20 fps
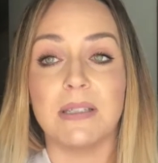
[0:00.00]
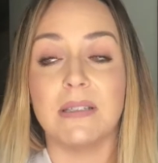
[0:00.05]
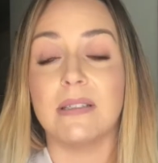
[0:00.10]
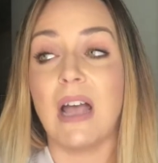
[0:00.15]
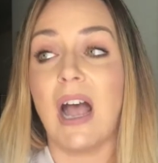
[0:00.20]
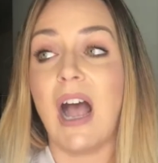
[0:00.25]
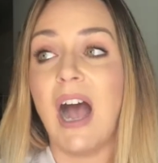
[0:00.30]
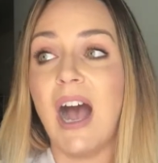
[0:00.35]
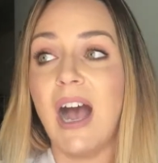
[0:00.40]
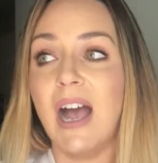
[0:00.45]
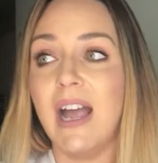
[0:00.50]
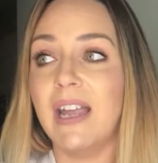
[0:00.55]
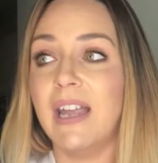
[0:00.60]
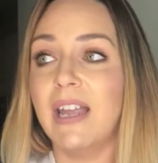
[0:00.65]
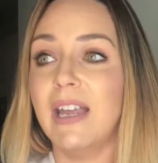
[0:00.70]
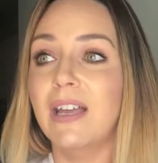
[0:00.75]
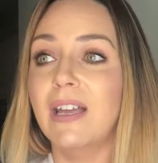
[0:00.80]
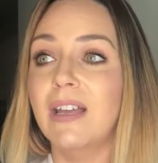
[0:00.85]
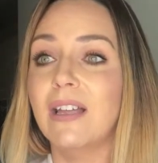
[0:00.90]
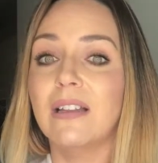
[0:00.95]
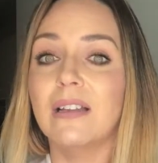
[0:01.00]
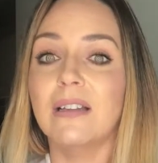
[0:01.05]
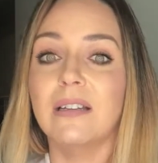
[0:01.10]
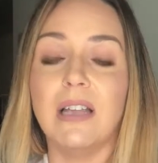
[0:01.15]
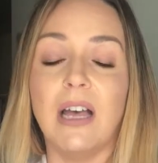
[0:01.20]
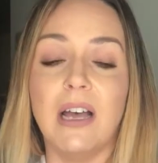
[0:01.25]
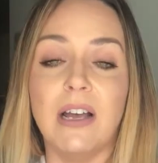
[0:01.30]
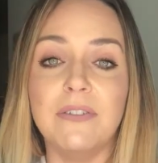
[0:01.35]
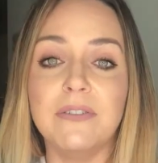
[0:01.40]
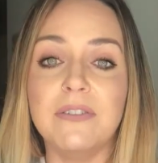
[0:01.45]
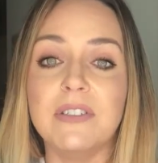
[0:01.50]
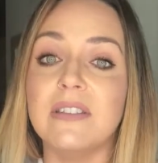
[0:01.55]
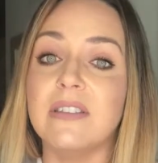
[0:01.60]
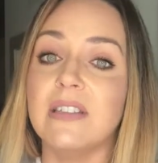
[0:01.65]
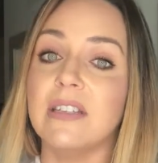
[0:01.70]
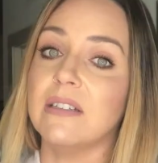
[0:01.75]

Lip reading: is I loved